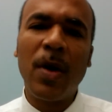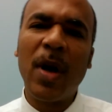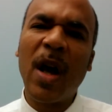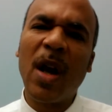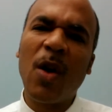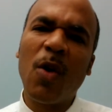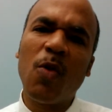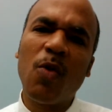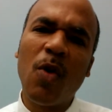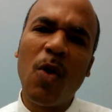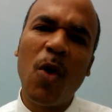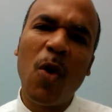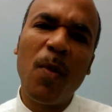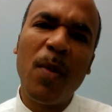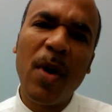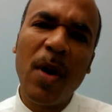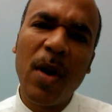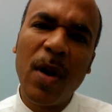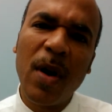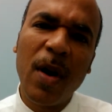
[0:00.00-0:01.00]
That
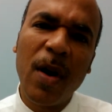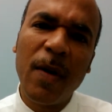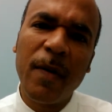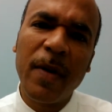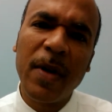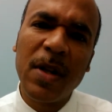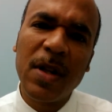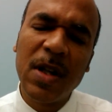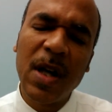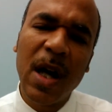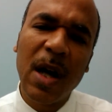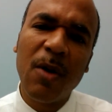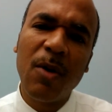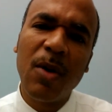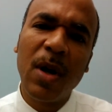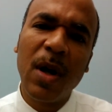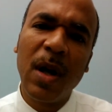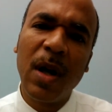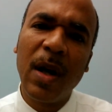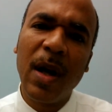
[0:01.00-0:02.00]
aroma of
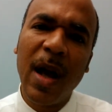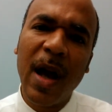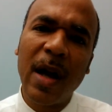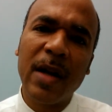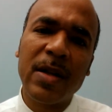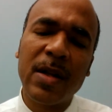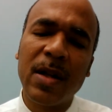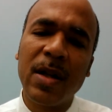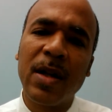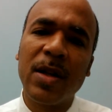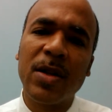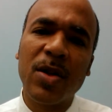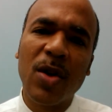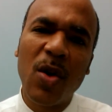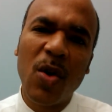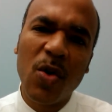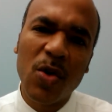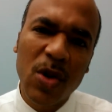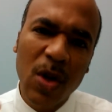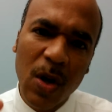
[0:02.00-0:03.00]
integrity and excellence
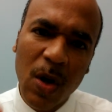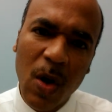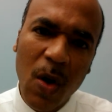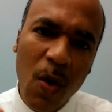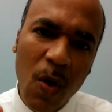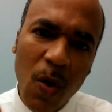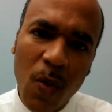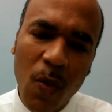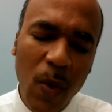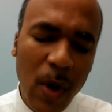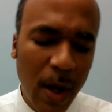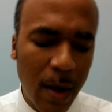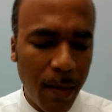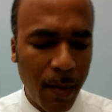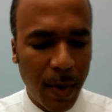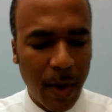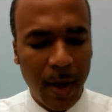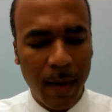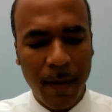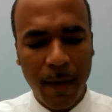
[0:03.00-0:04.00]
goes a long way,
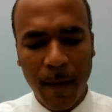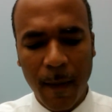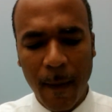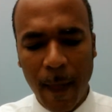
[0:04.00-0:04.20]
baby.